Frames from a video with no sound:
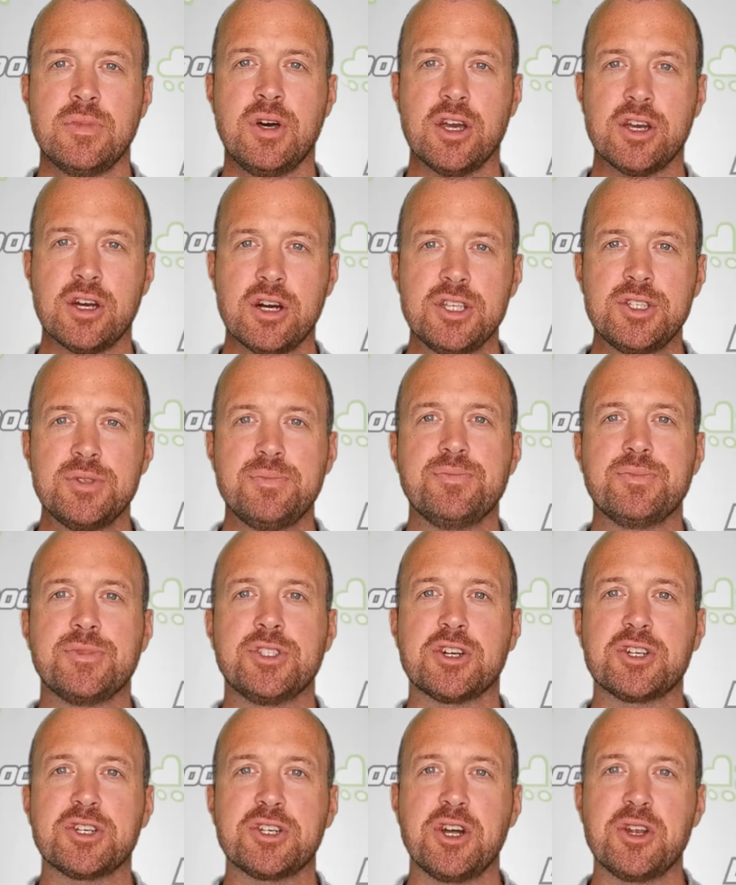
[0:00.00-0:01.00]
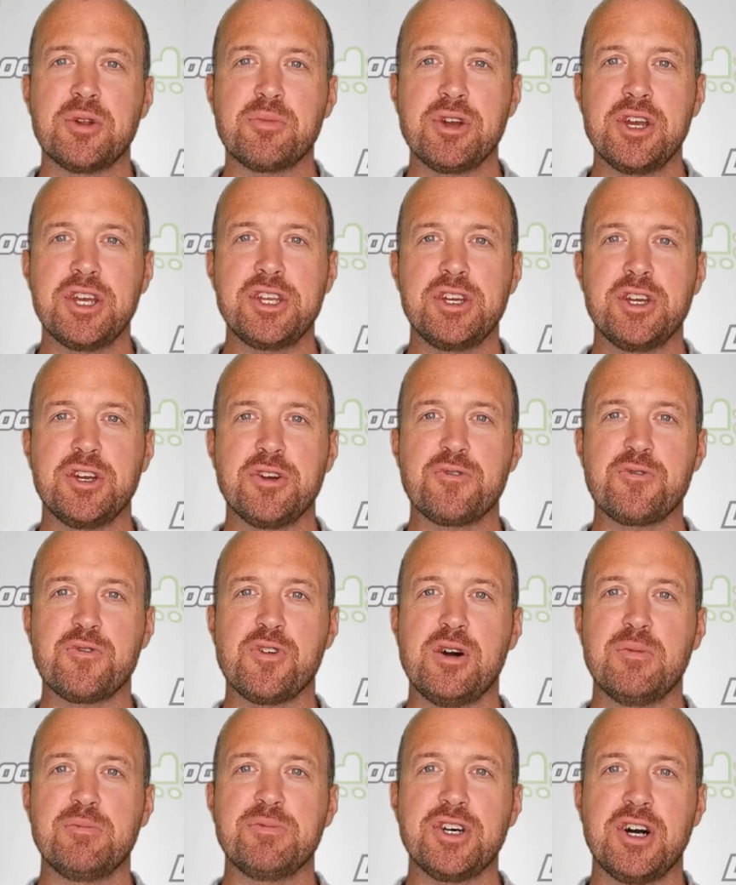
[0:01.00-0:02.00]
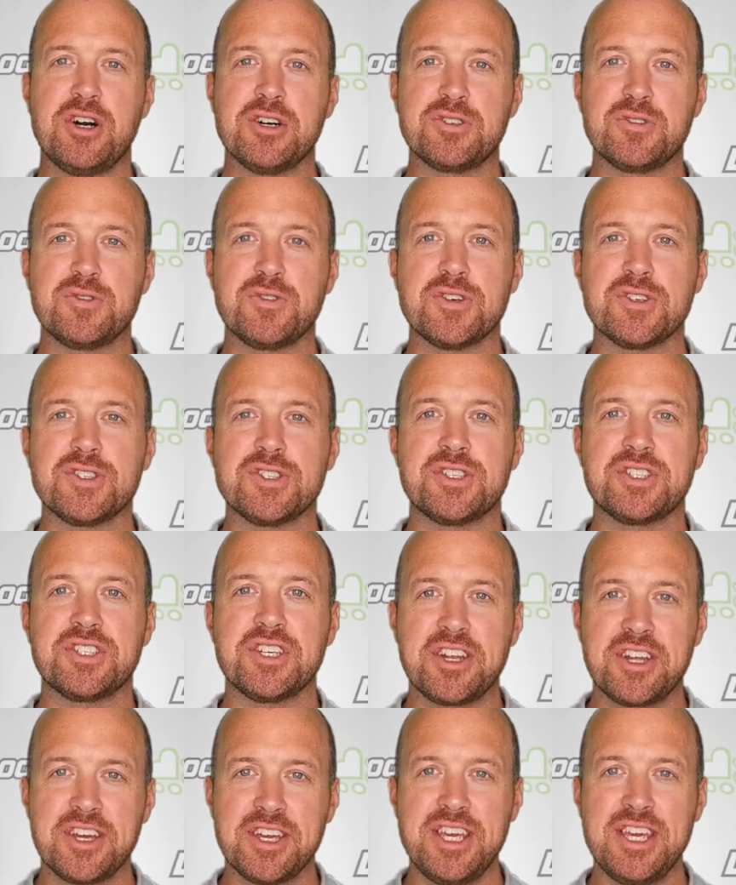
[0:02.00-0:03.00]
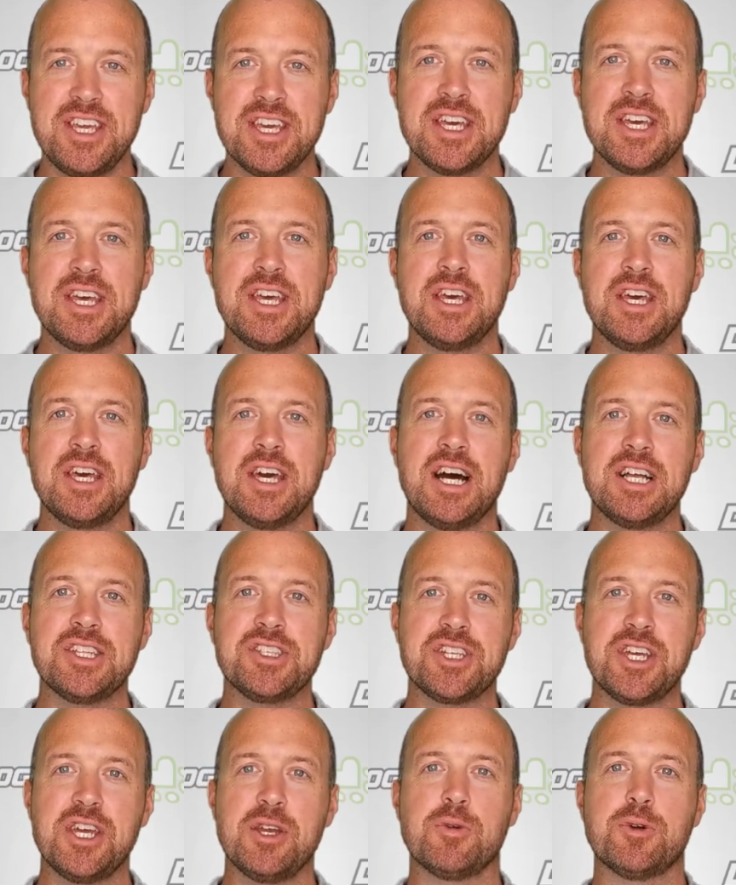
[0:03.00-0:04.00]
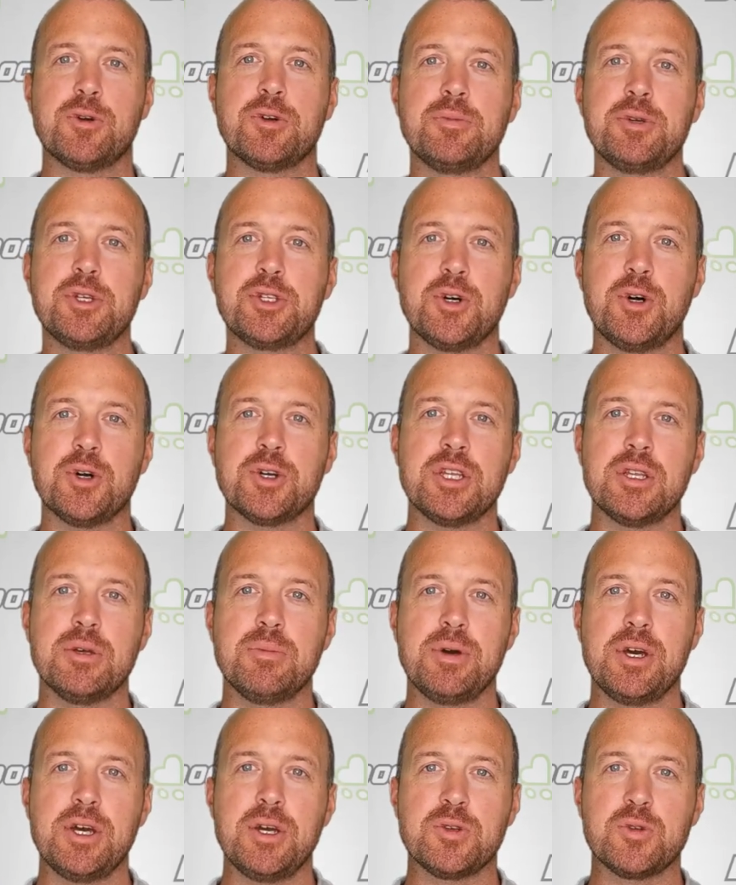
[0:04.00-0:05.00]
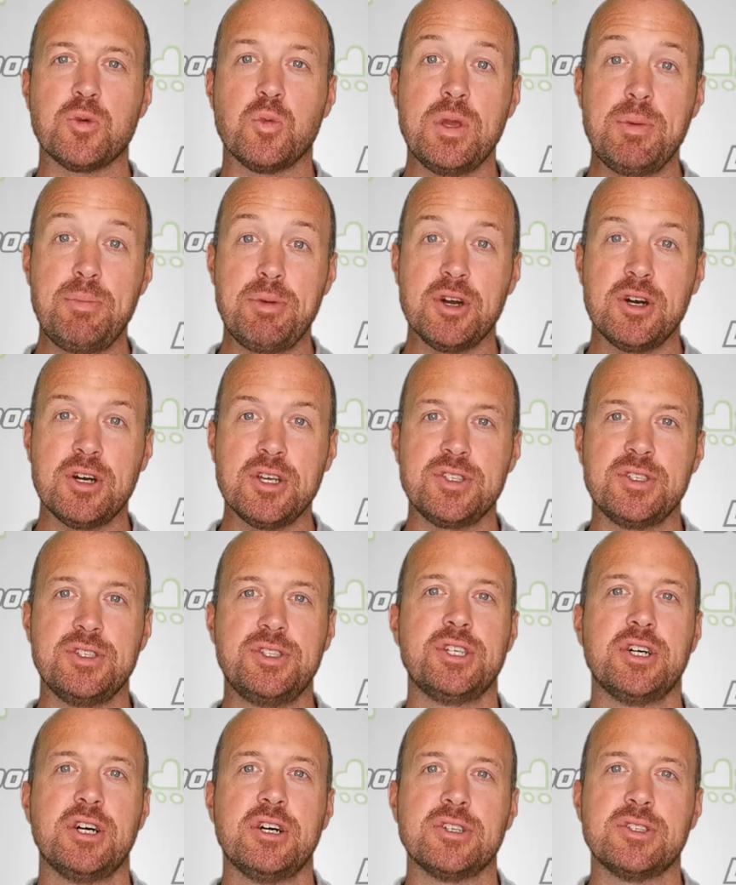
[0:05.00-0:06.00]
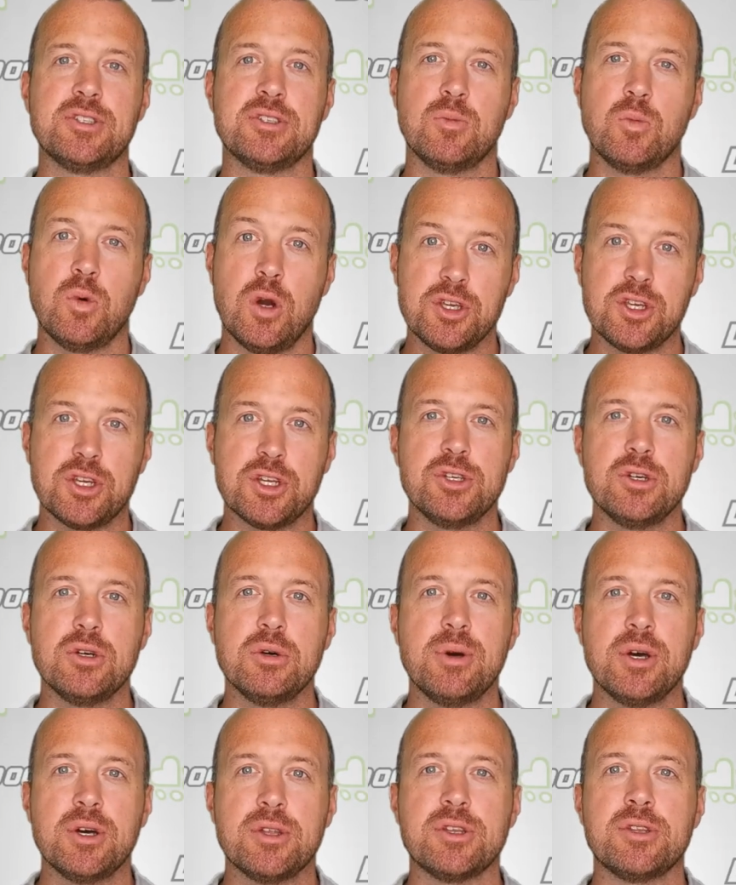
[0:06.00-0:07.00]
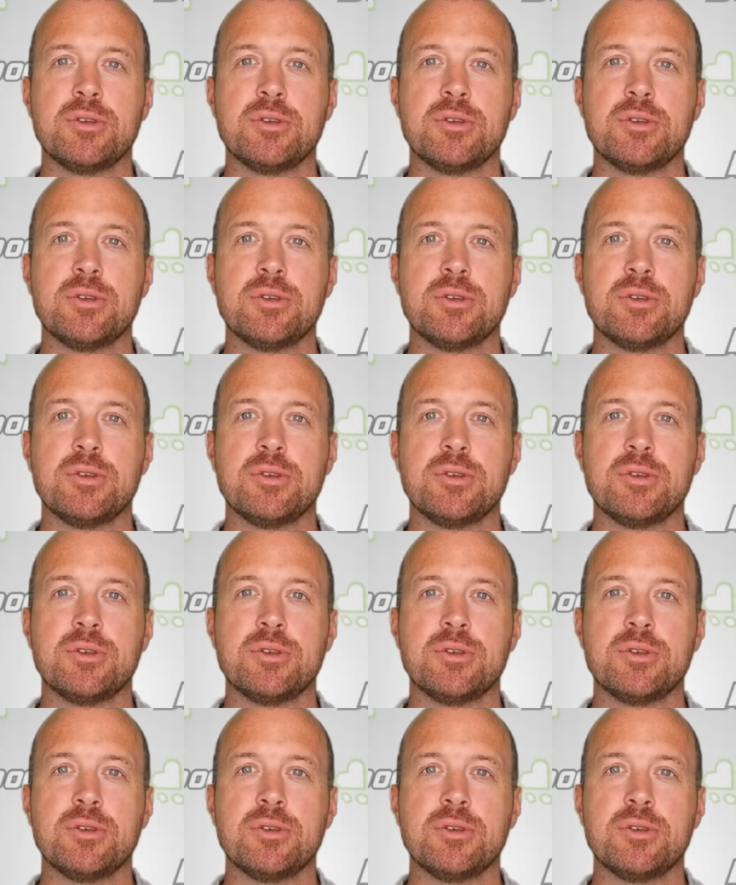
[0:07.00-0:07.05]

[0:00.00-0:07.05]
Hi guys, Dr. Conor Brady here from dogsfirst.ie and today we're going to be talking about weepy eyes in dogs and what you can do about